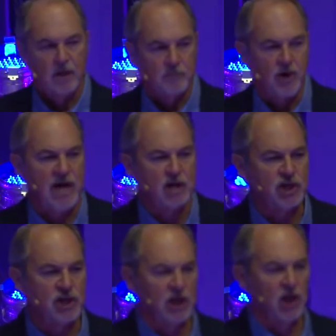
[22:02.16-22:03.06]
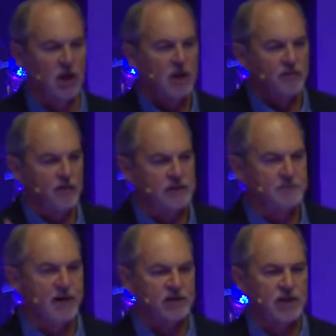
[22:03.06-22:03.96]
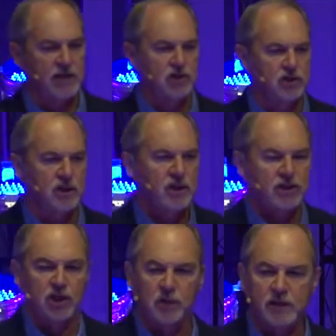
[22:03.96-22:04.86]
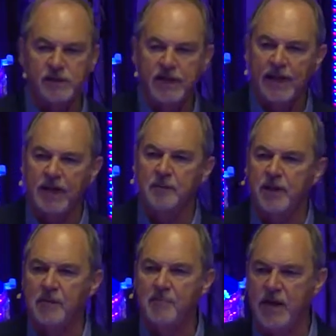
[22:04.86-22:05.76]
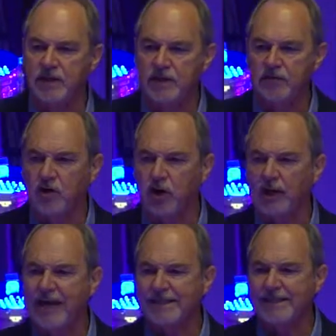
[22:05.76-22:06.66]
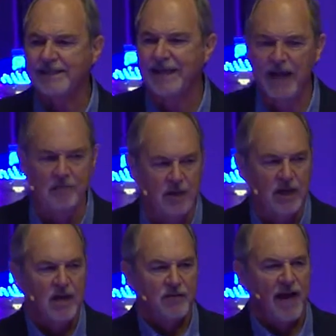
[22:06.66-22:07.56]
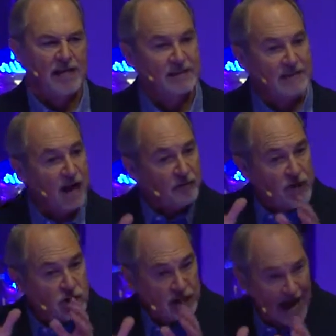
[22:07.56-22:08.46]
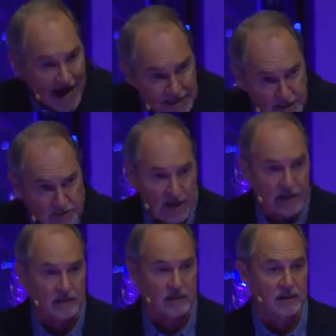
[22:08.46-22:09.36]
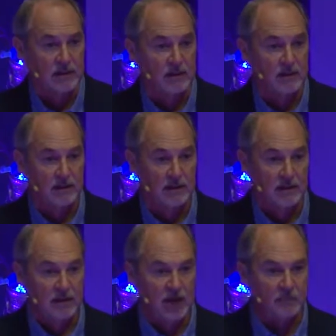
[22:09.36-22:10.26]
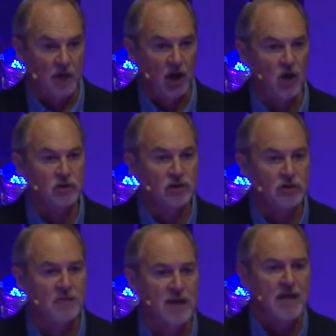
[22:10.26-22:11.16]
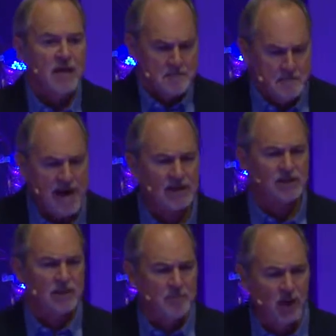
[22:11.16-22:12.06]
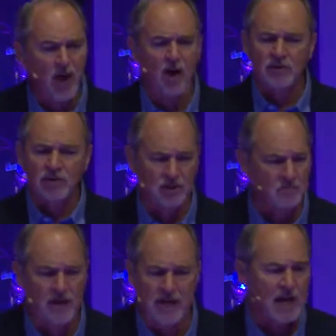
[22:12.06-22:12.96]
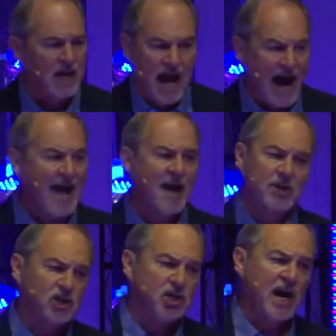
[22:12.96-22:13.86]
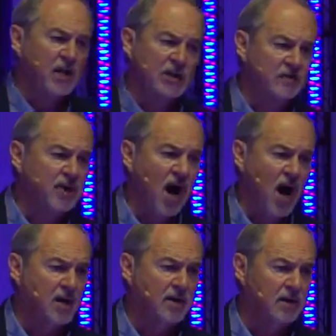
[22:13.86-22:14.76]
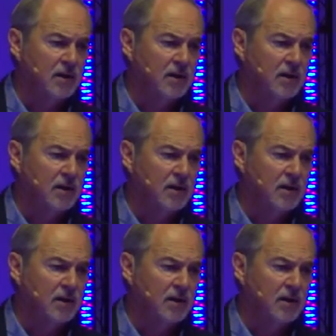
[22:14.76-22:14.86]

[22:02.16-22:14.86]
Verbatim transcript: Praise you, the Lord, for his mercy endures. So they were singing about the mercy of God. Let's sing about that salvation aspect that belongs to me. Mercy belongs to me. I am a child of God.